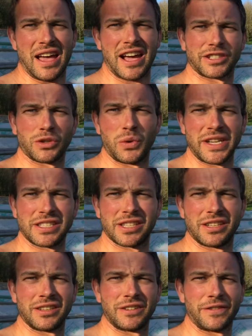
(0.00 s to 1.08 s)
As always,
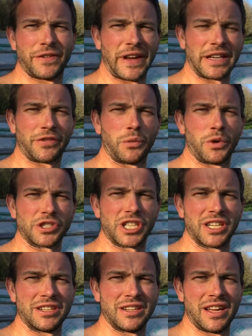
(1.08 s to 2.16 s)
thanks for
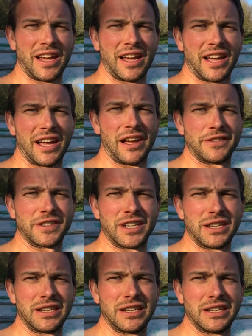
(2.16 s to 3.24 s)
watching. If there's
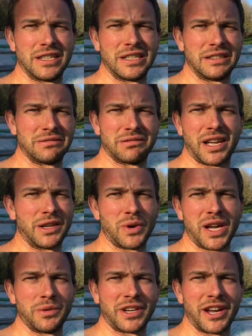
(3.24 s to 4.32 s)
any
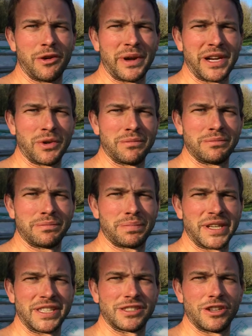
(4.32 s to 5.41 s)
way we can help anyone,
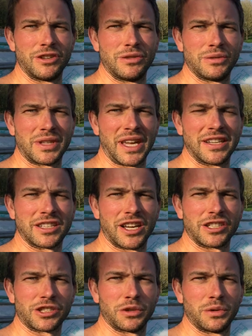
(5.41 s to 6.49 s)
please do get in
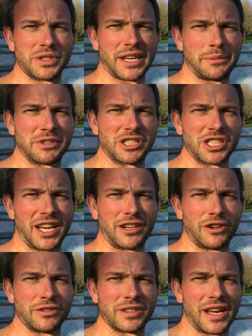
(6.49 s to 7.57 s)
touch. Always happy to share
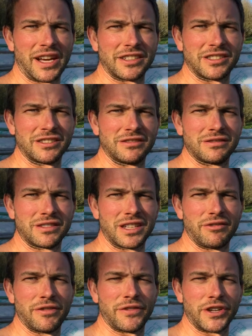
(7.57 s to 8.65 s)
contacts and
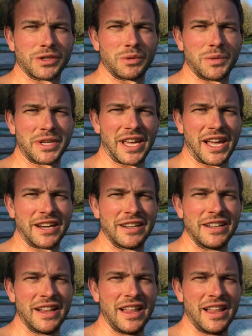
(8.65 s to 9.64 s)
give advice where we can.